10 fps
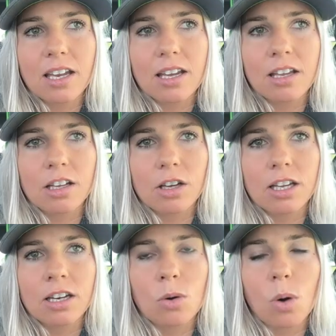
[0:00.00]
it
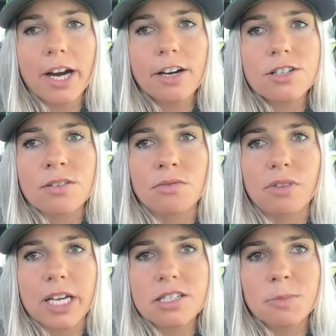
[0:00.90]
it requires
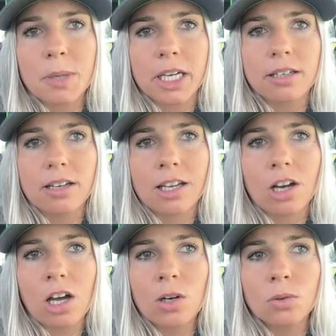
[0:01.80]
investment, and
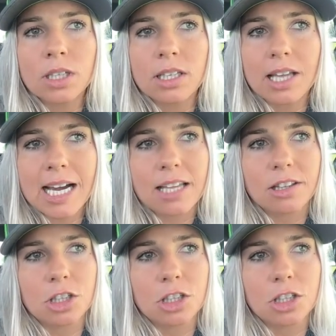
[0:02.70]
not only that, the